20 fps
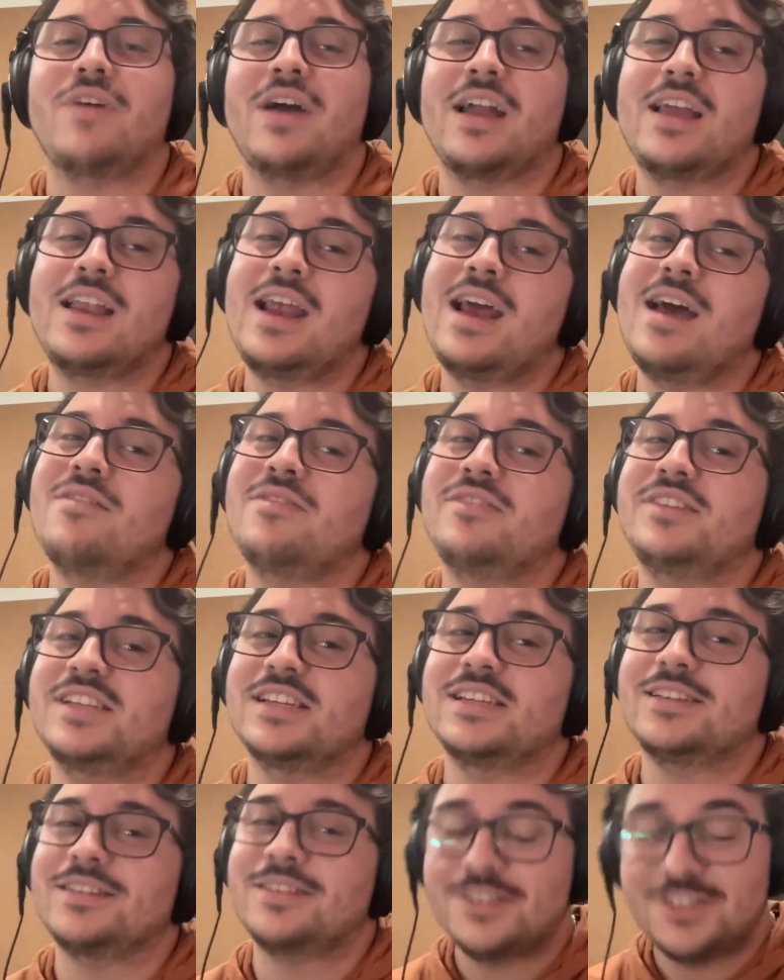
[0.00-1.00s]
I'm gonna have
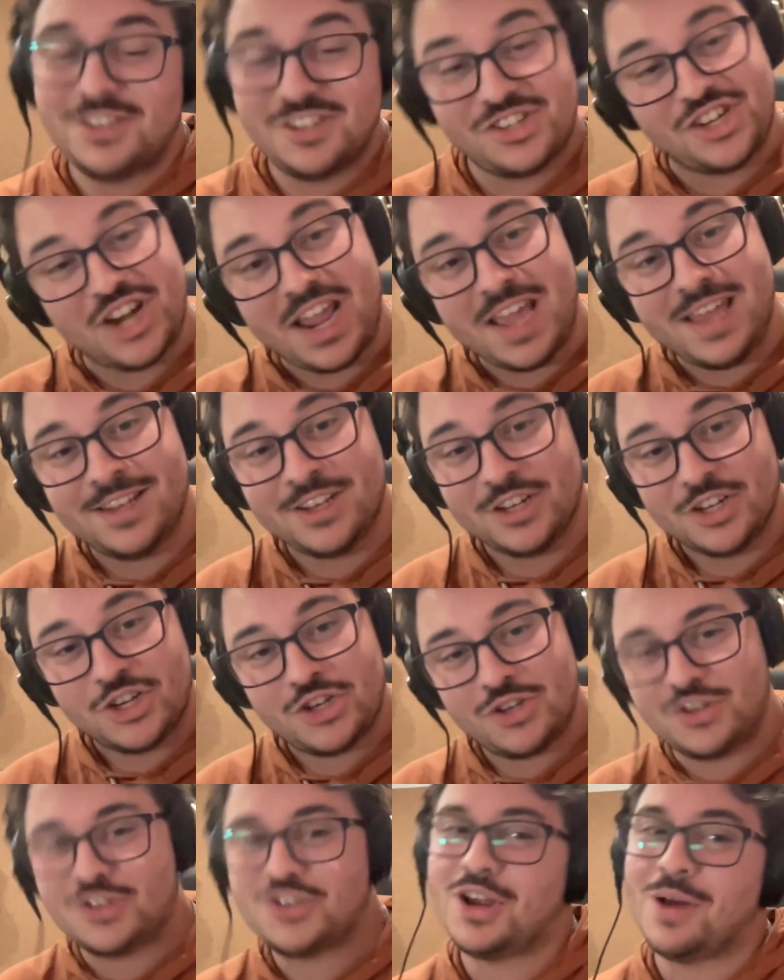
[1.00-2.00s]
to
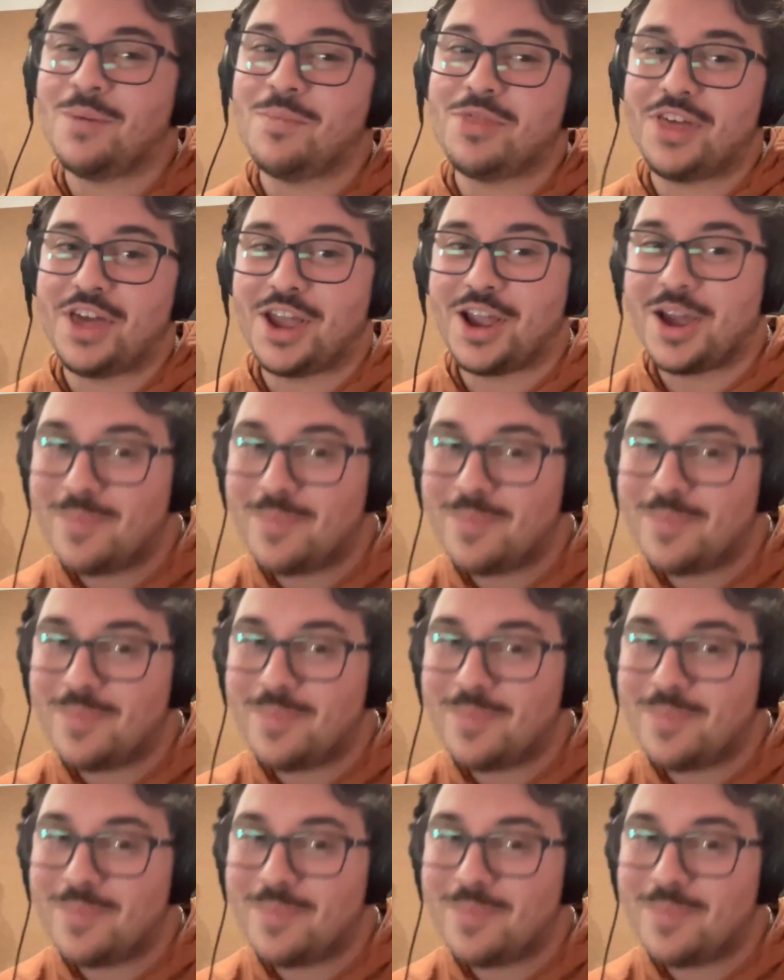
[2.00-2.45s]
change something